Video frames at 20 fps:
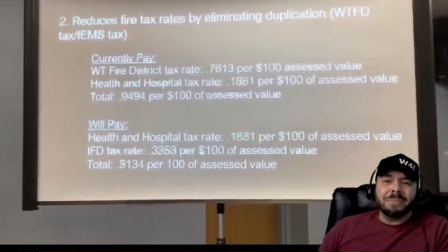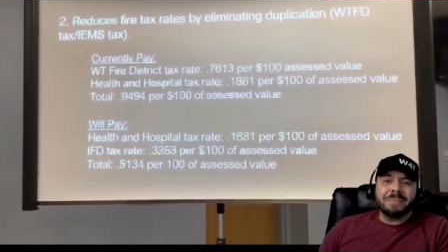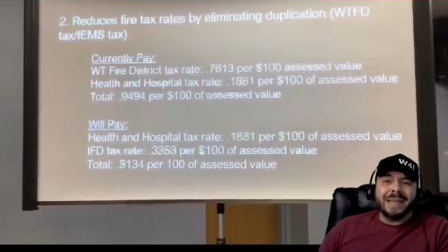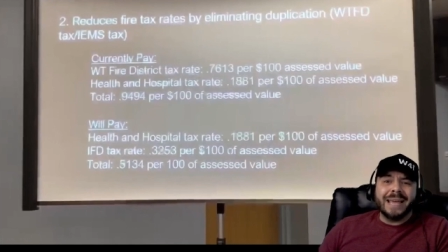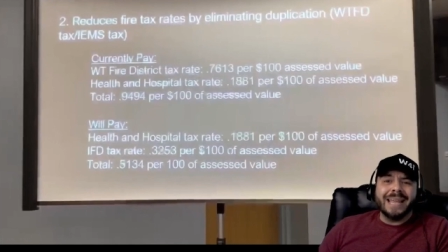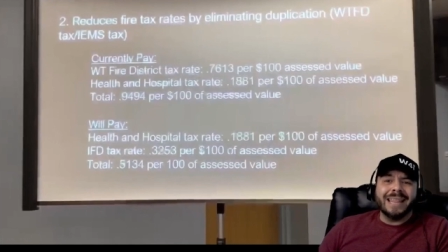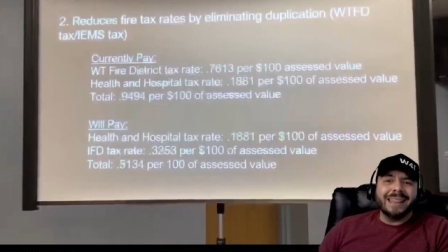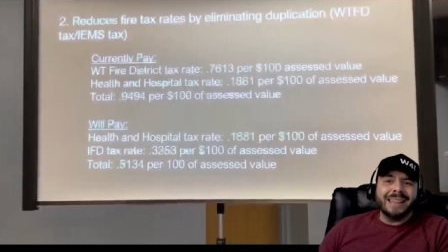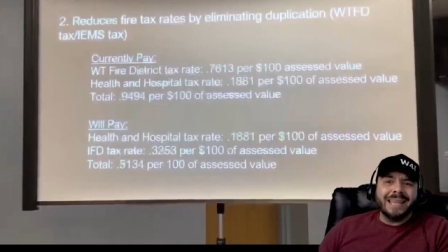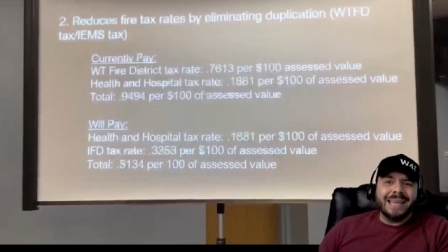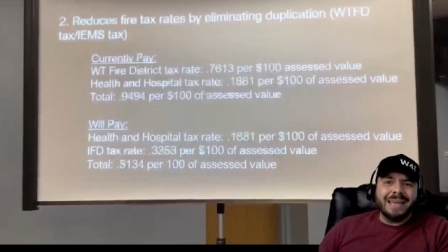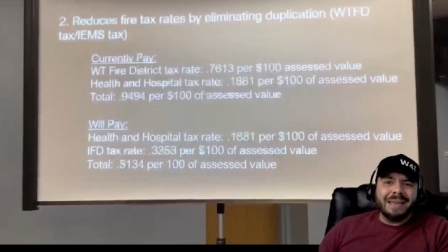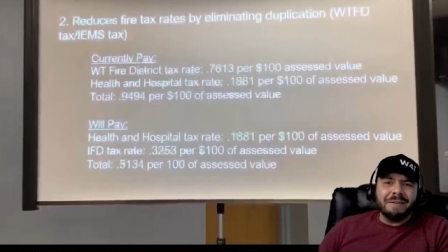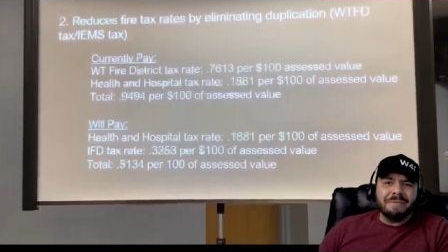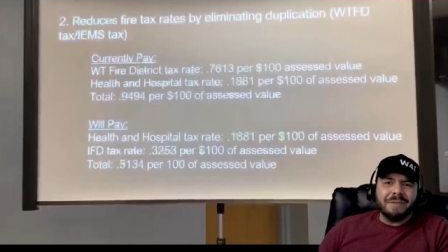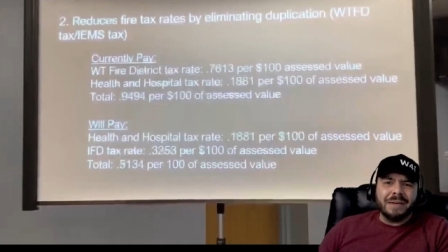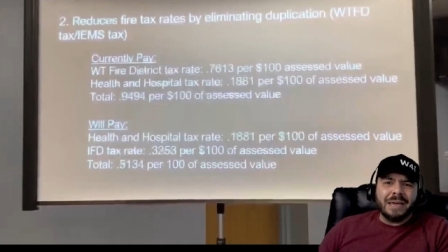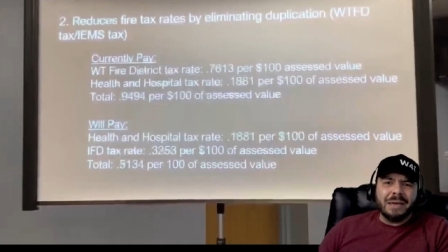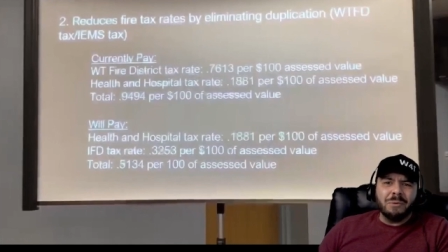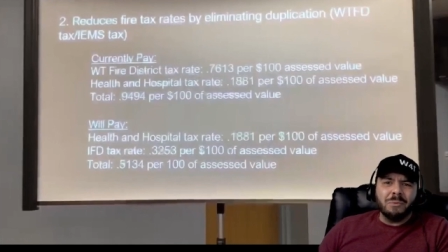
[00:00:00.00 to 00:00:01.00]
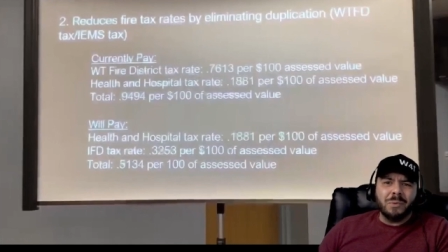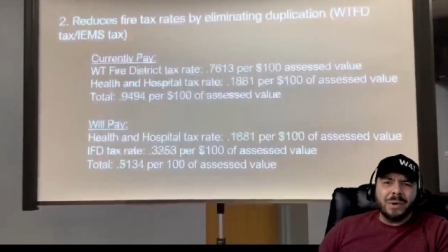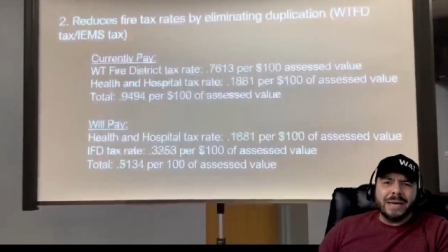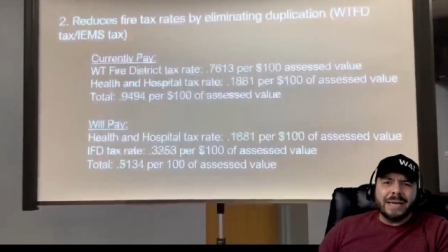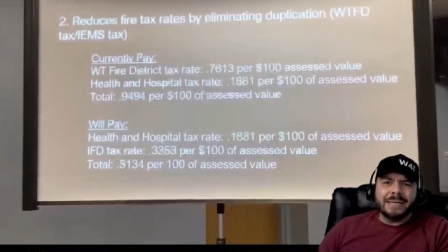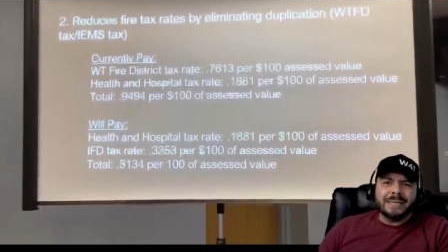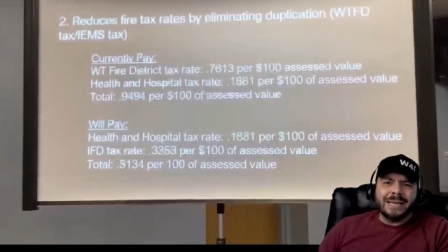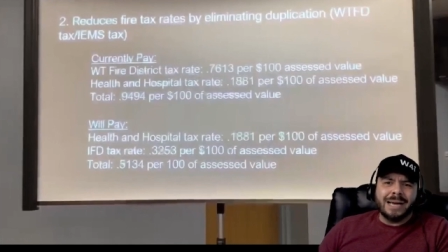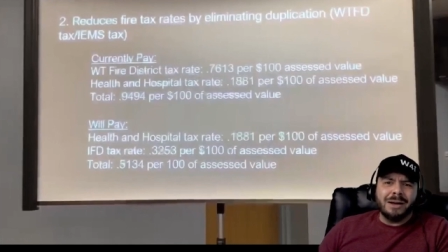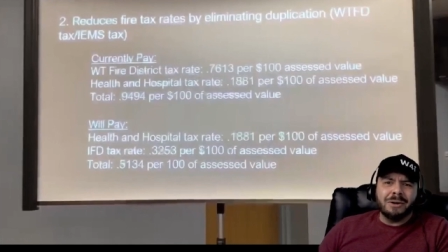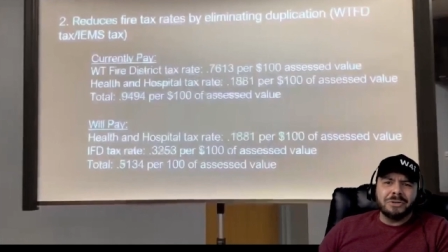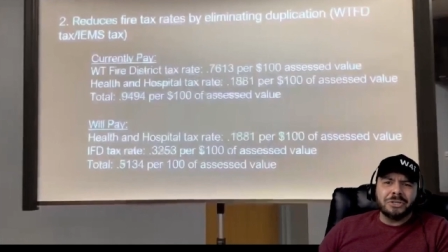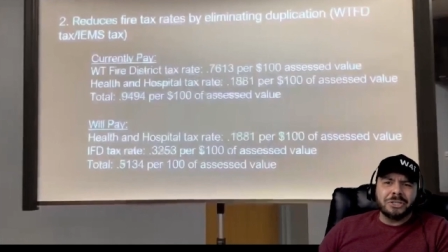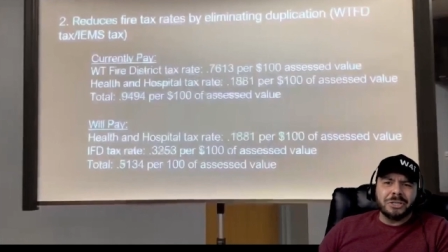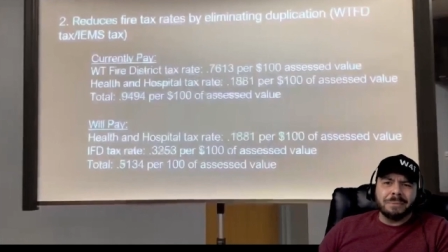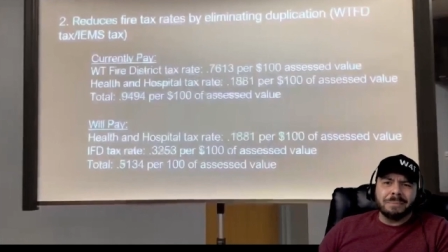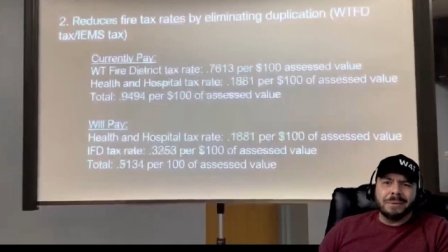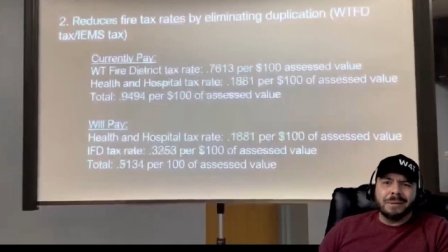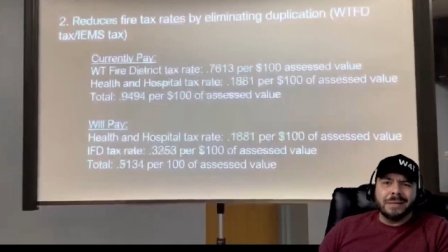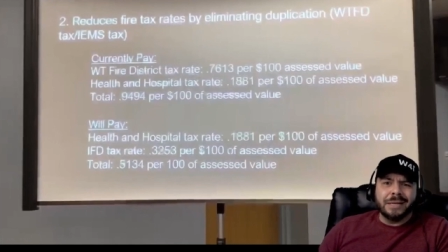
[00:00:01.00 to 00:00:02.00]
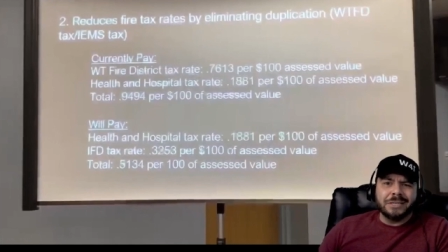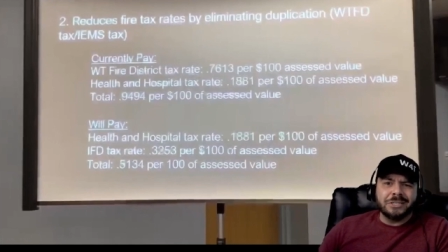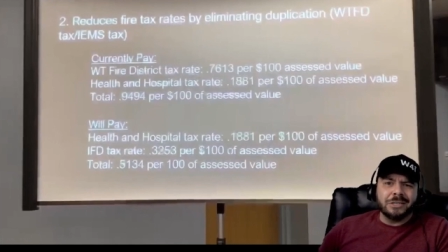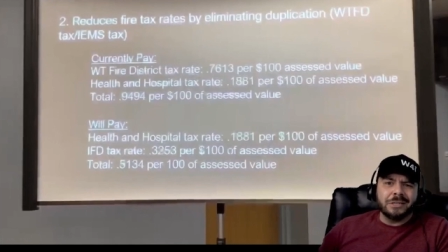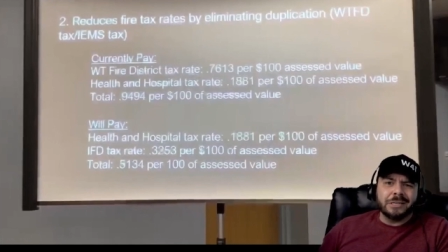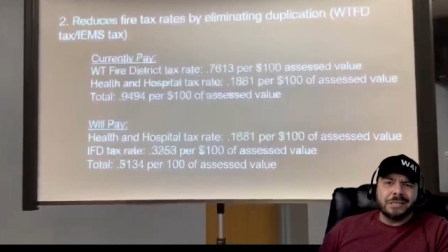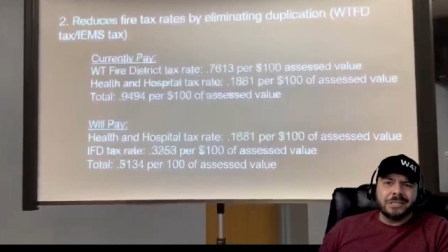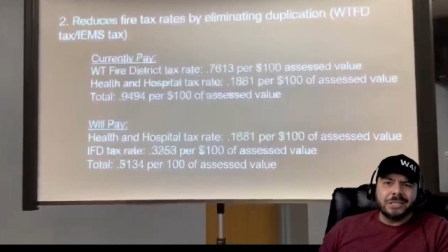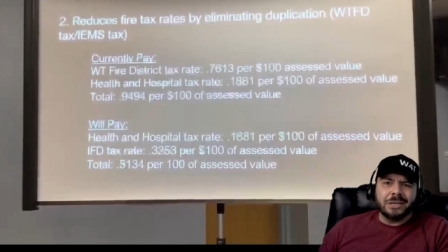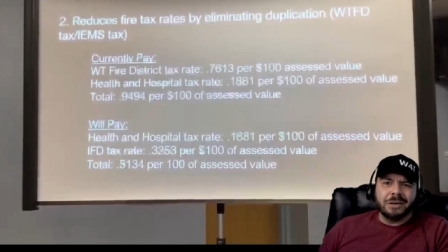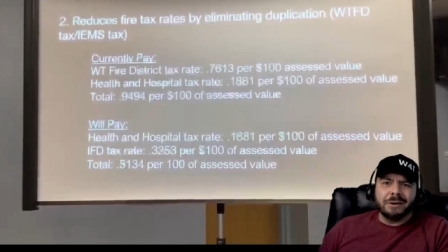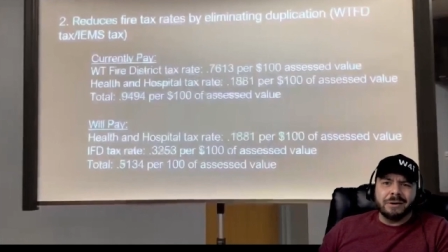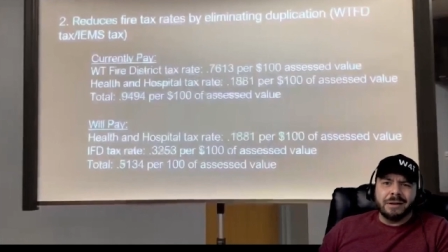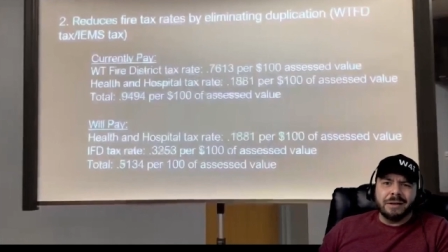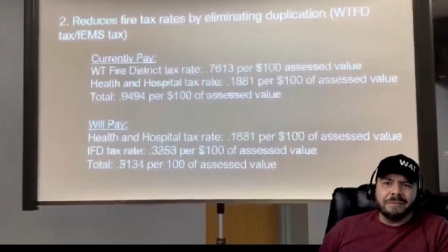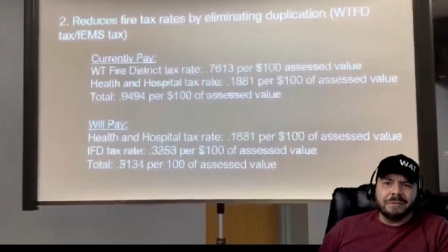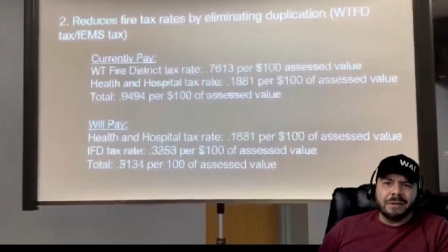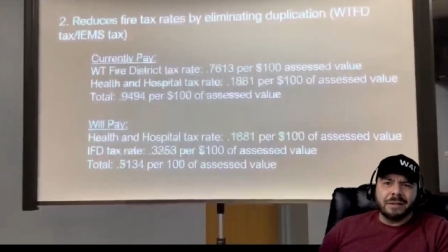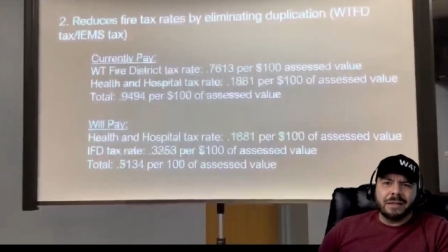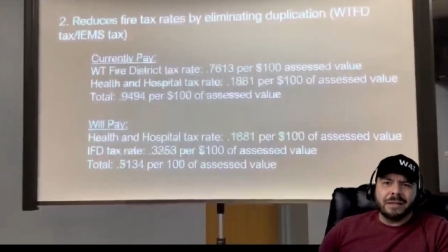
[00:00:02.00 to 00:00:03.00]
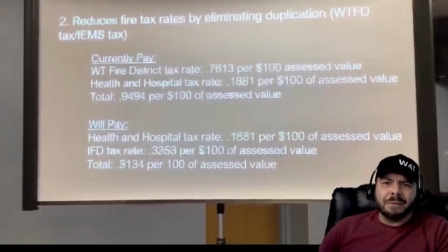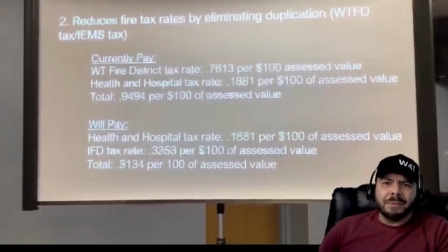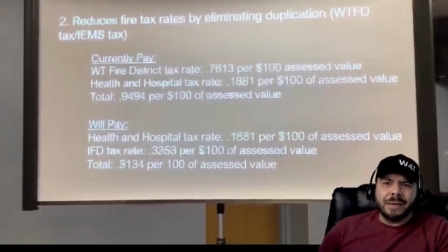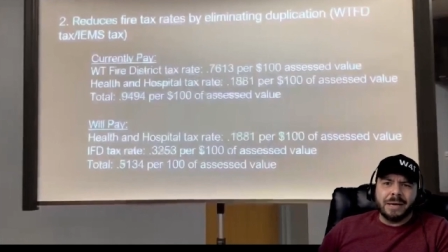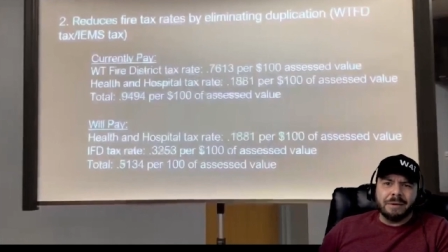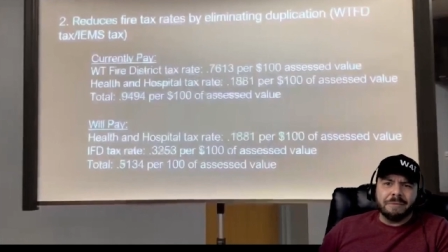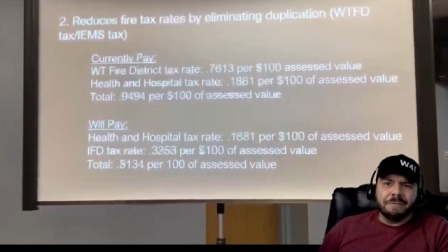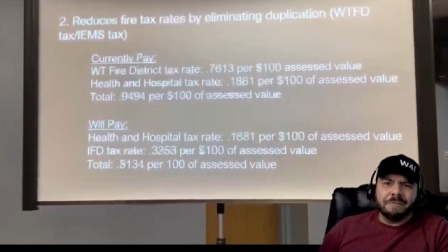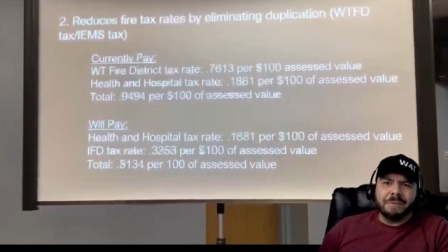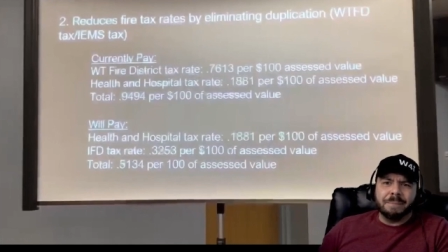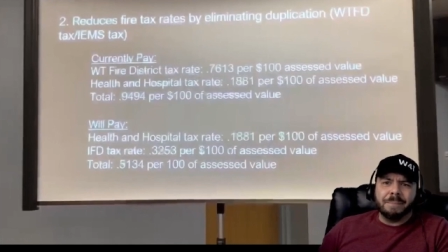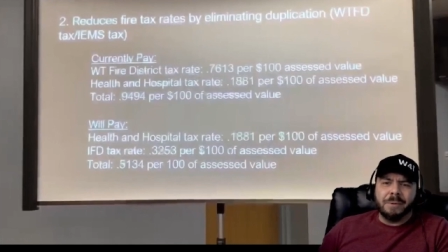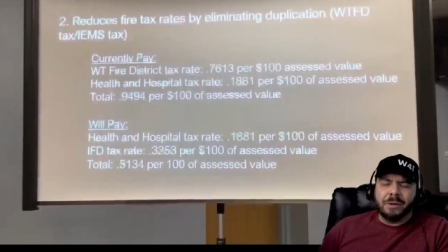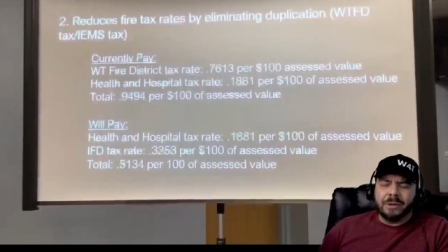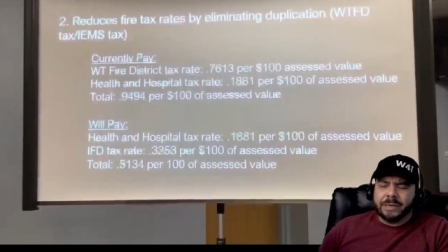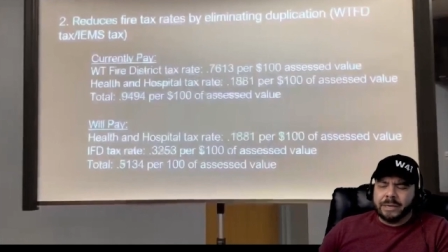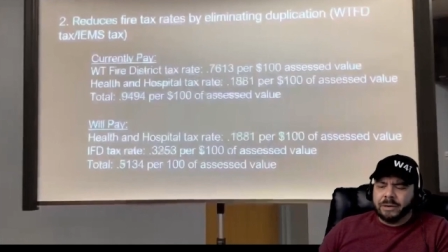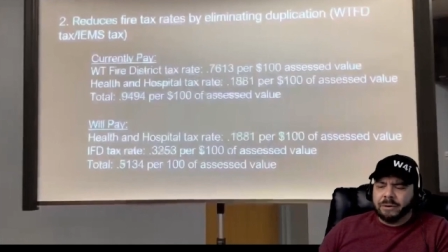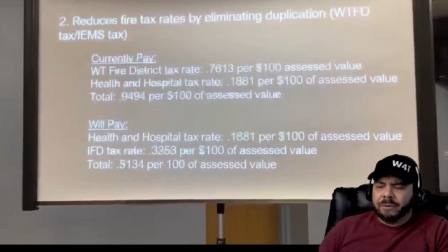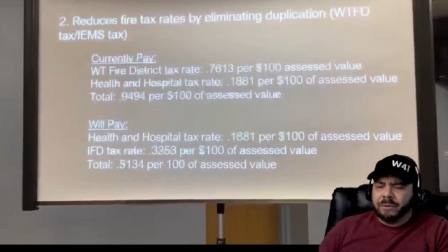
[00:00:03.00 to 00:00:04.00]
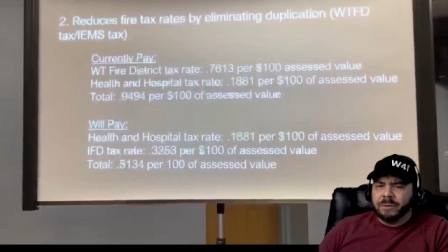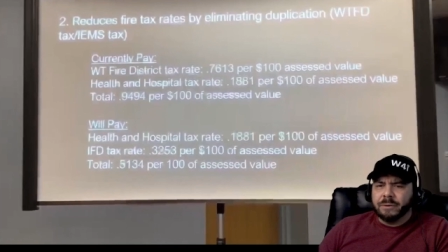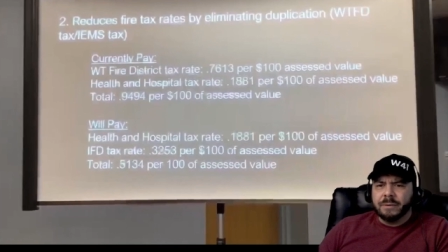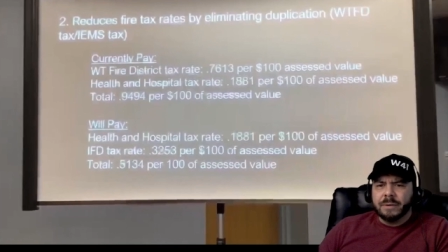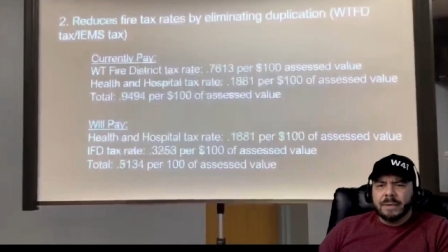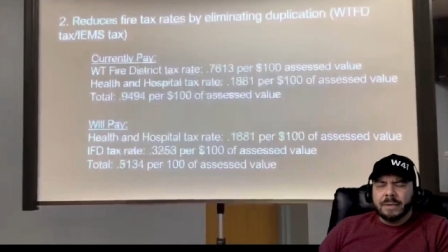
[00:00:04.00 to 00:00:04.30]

They live in Wayne Township. Allegedly, Jared Evans is some kind of football hero,